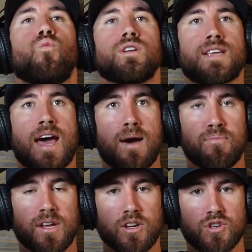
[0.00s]
What's
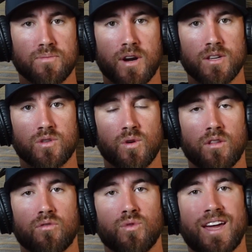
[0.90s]
happening is your body's going
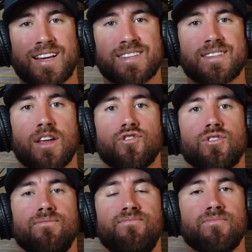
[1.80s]
through
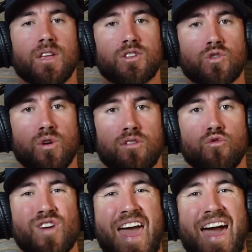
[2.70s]
extension, it's going
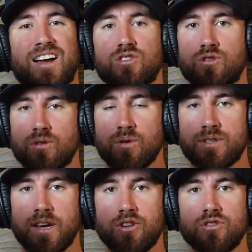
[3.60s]
through external
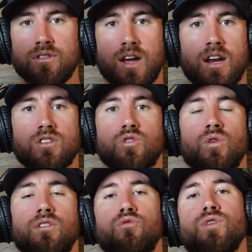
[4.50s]
rotation, and it's
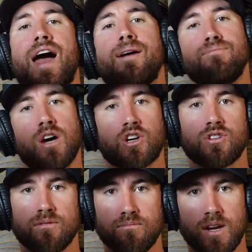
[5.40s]
going through
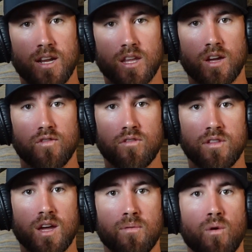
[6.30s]
abduction. Meaning, like, if you
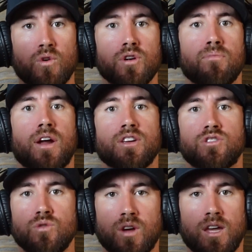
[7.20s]
think about what your body's
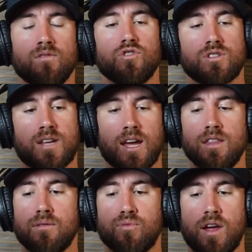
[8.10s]
doing, even just
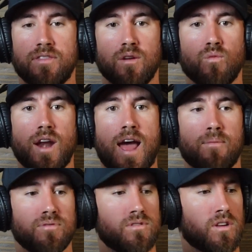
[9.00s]
taking the breath in, what
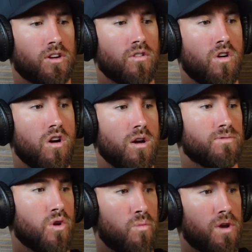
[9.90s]
happens? Like, your
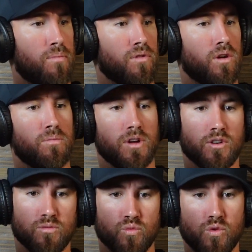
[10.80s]
arms open up a little bit,
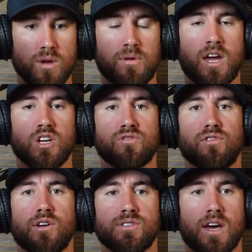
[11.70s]
your rib cage
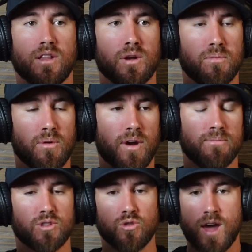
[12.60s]
flares out a little bit,
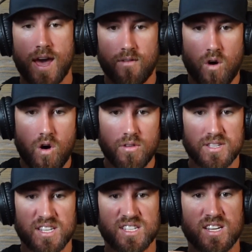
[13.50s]
right? So you have all
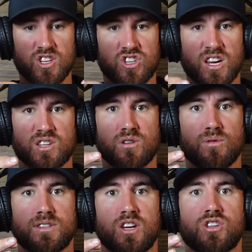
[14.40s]
this extension, external
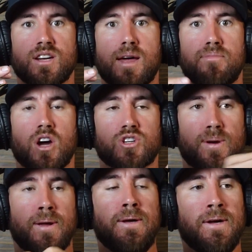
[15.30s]
rotation, and
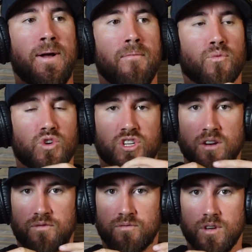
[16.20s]
abduction, which
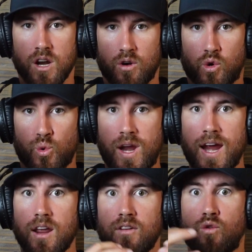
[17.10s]
can,
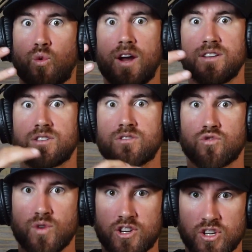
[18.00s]
create a great
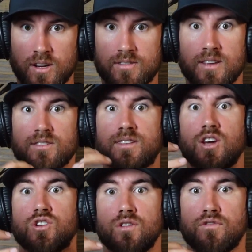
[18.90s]
stretching
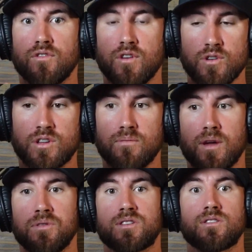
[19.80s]
sensation for those that are
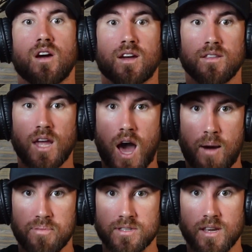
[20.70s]
maybe stuck in the
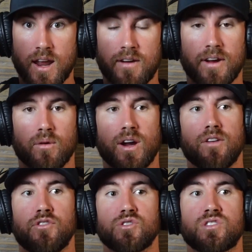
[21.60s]
opposite area, right?
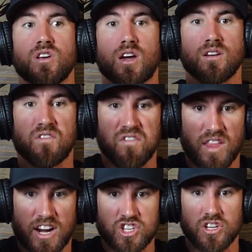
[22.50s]
If you're stuck in
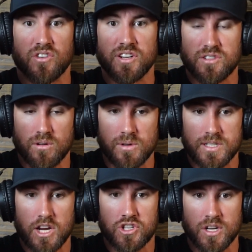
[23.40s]
flexion or internal
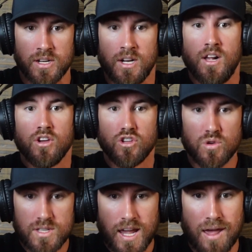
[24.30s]
rotation,
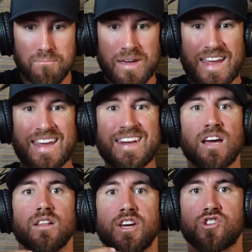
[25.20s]
using a big
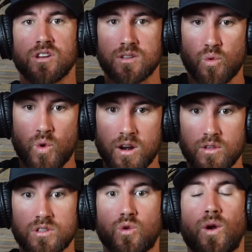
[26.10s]
inhalation is one of
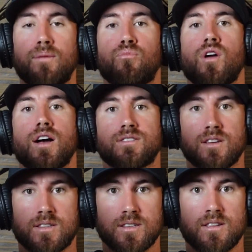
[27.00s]
those great
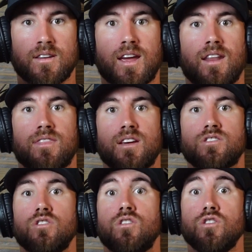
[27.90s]
processes and kind of things
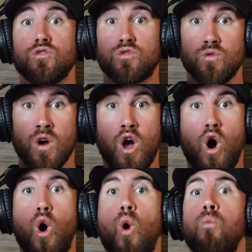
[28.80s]
that you can do to
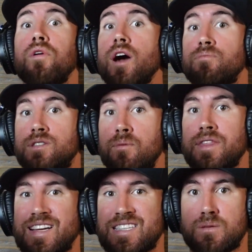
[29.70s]
open up some
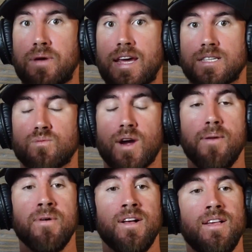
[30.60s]
of that space,
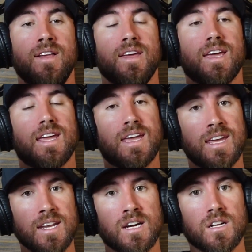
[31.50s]
right?
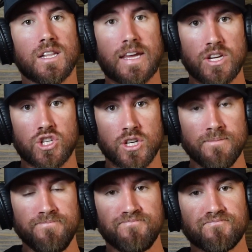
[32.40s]

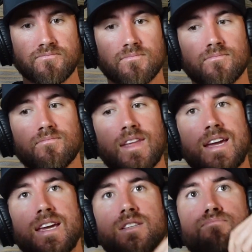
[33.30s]
Inhalation
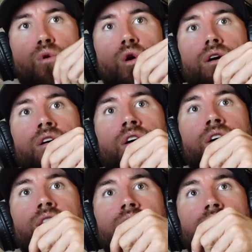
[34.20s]
is more
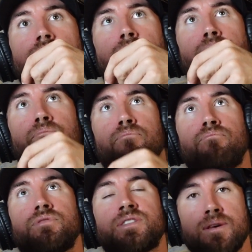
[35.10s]

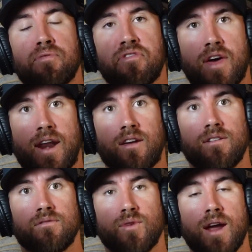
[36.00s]
sympathetic,
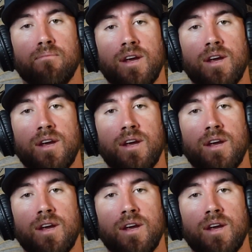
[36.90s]
right?